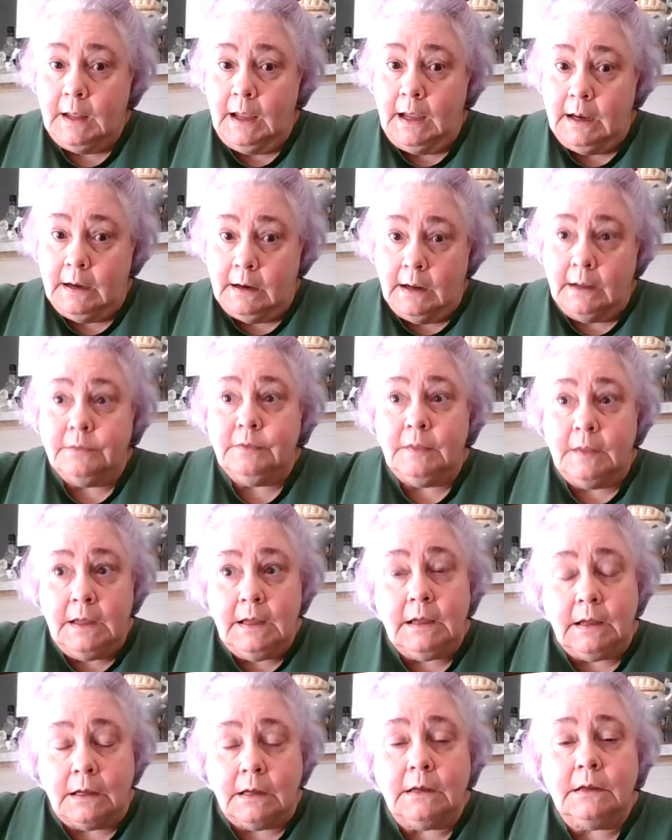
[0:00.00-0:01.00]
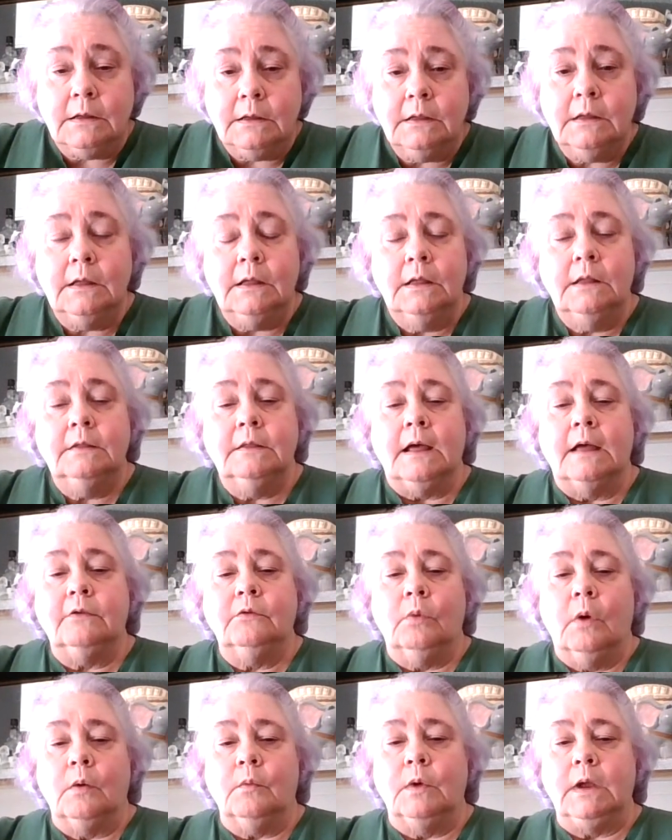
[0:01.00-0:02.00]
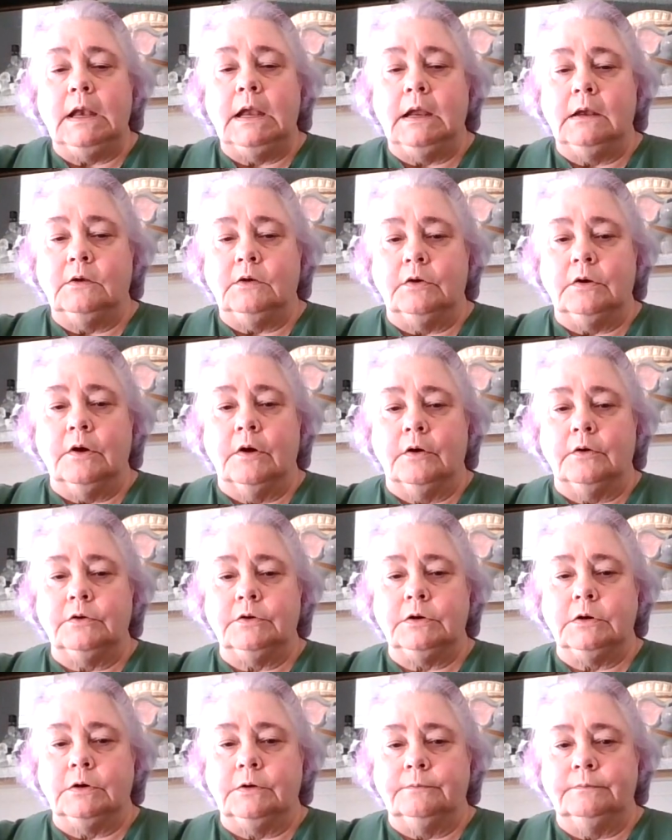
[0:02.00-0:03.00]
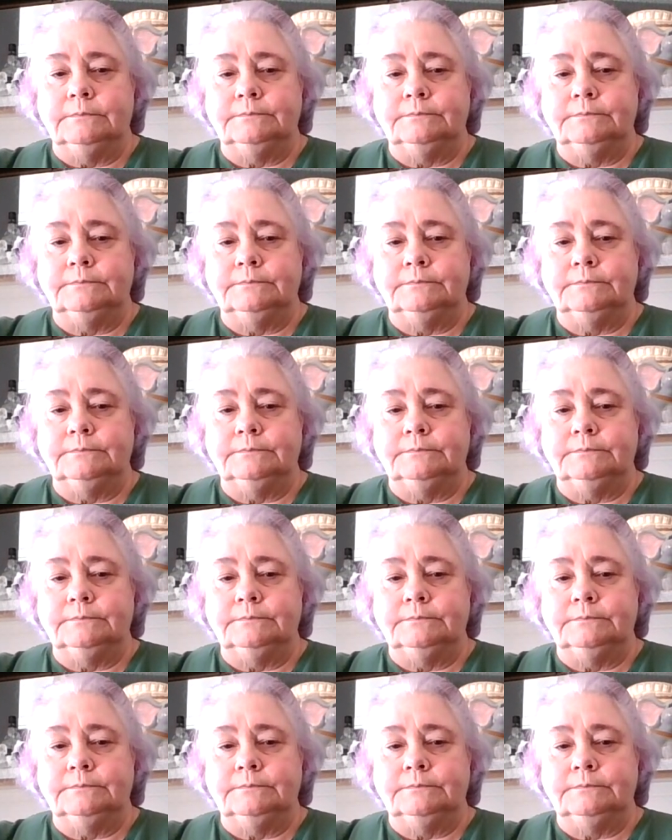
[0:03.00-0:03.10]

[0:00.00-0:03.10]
And I think that's what we need to nurture.